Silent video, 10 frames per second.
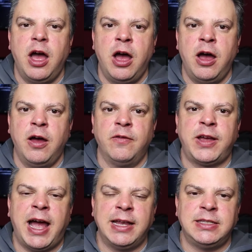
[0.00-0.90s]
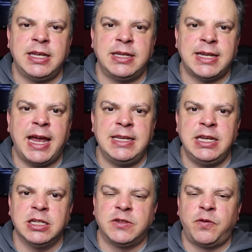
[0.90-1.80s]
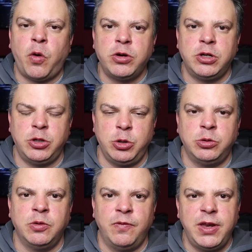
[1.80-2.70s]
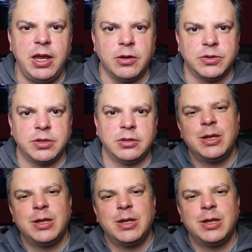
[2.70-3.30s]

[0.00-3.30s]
of content ideas for your YouTube videos.